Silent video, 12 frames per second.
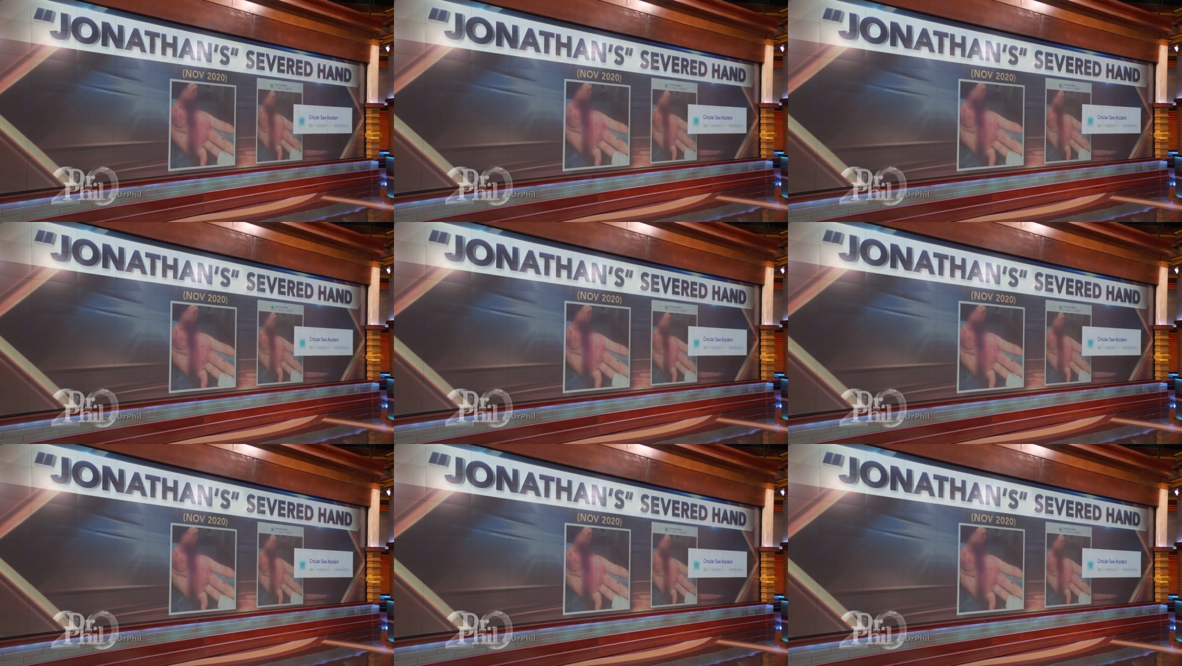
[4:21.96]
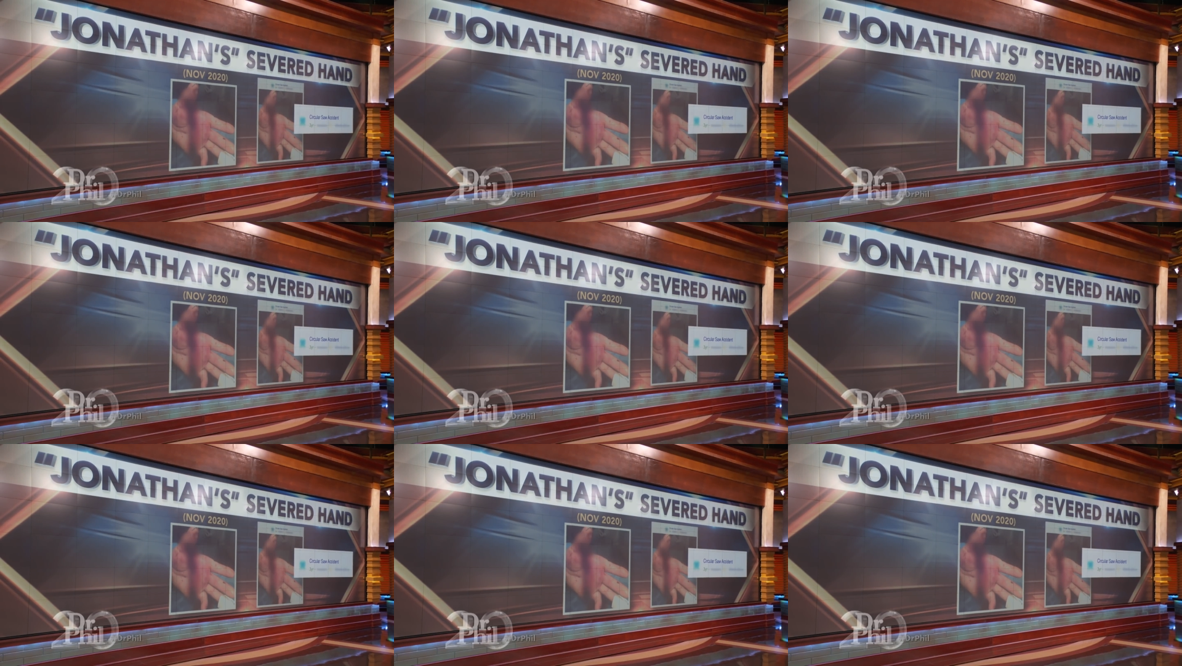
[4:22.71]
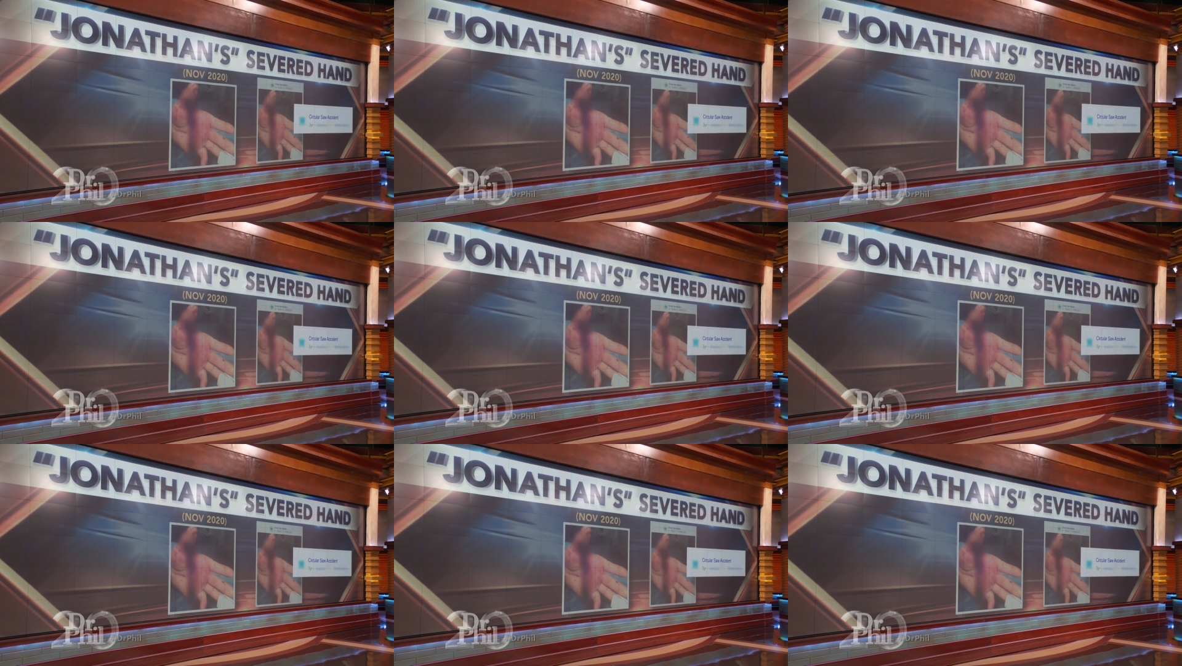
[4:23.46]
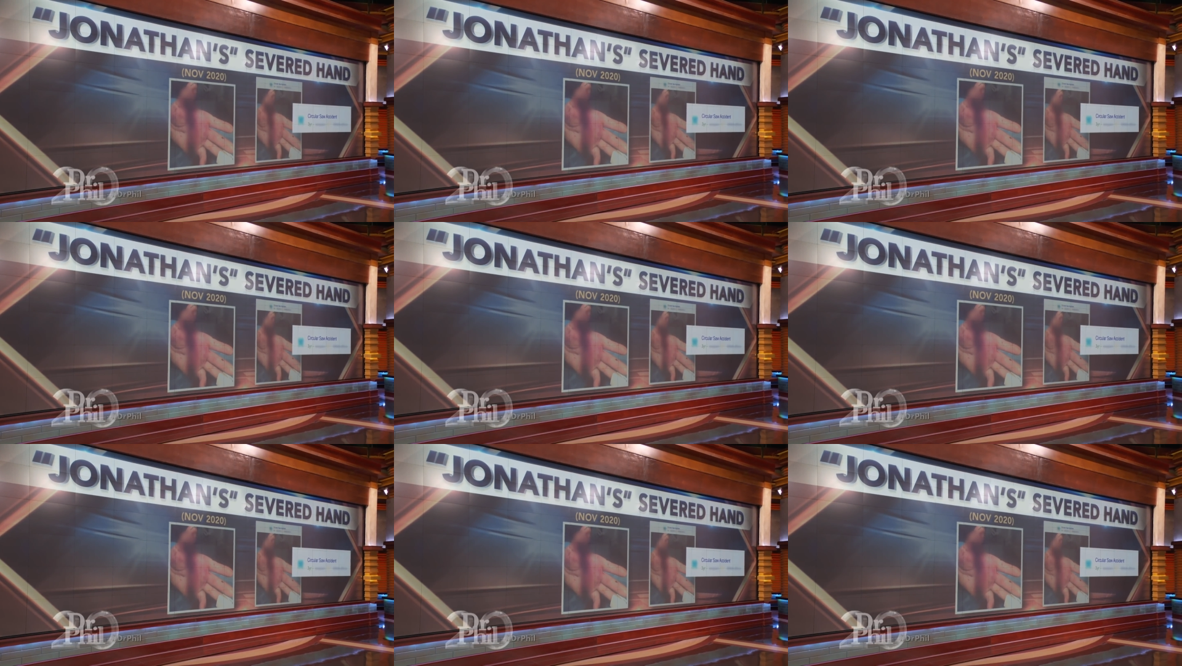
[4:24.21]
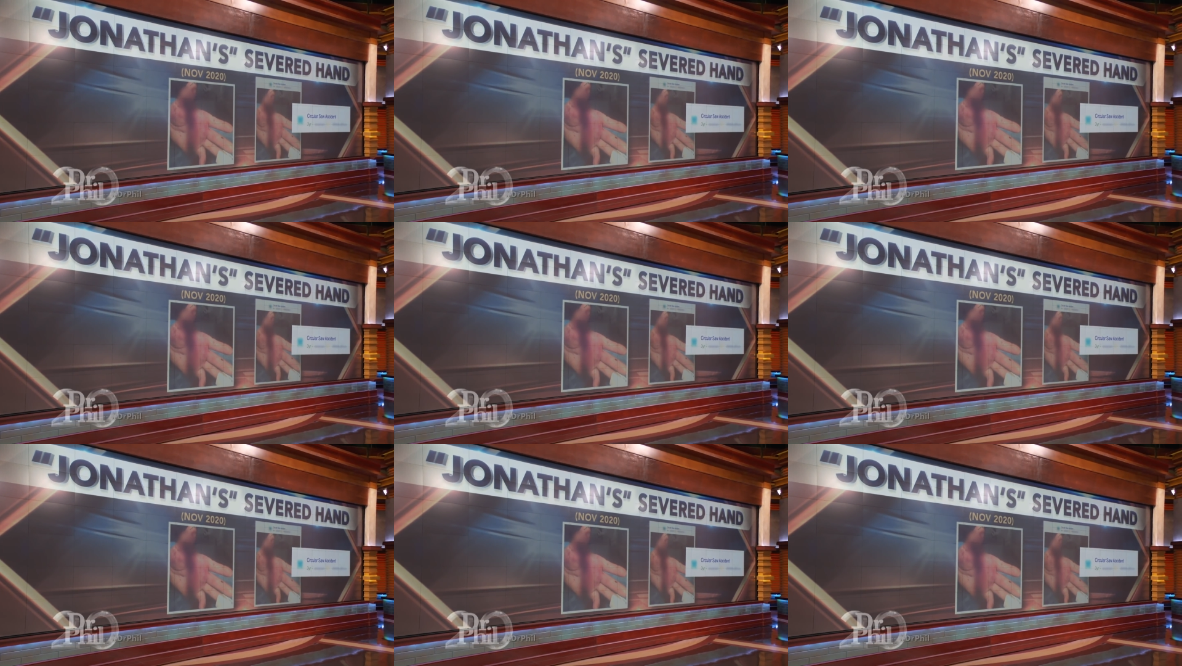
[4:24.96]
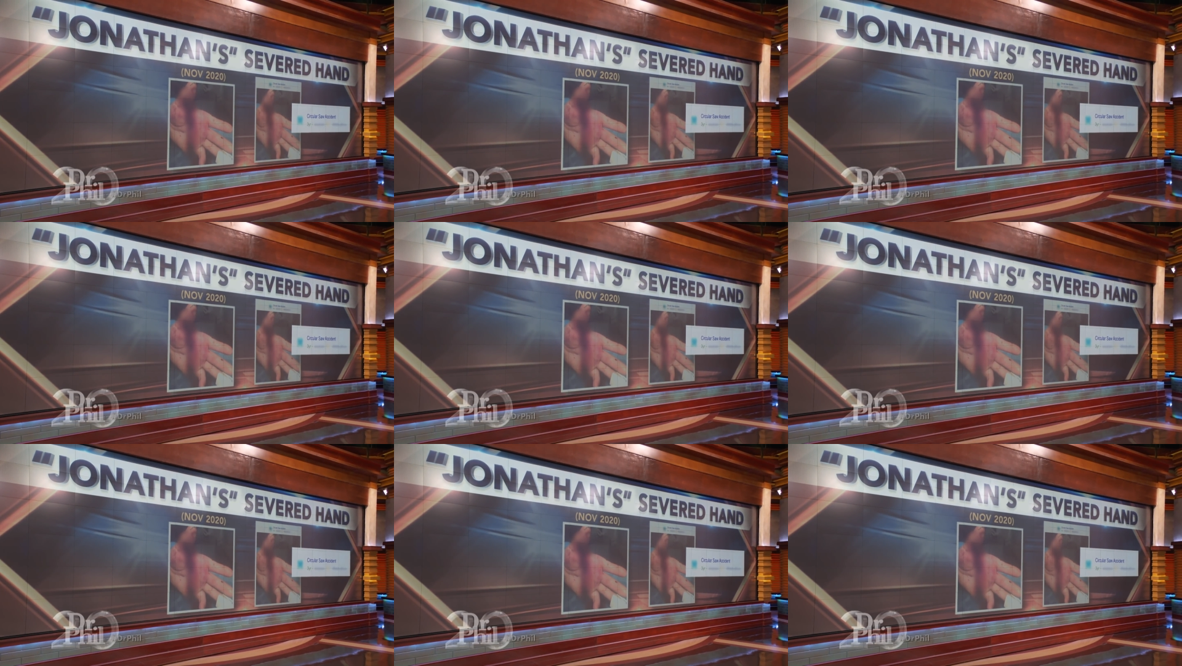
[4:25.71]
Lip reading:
[unreadable: no face in view]